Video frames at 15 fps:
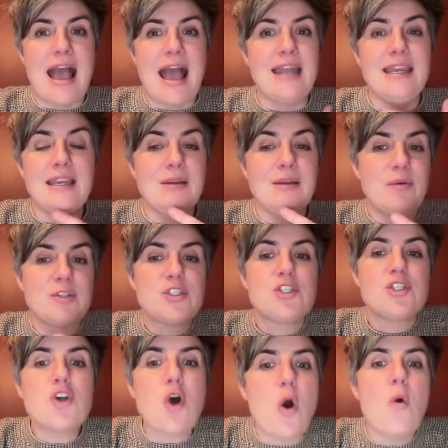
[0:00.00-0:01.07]
And it
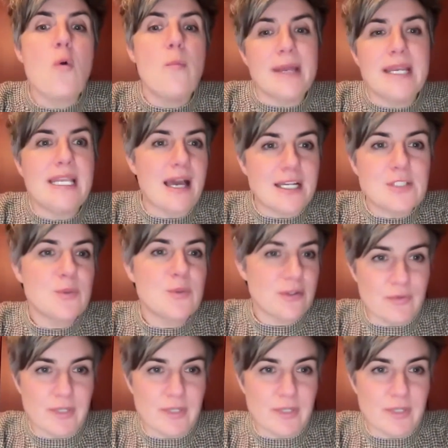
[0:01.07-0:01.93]
so many. I just want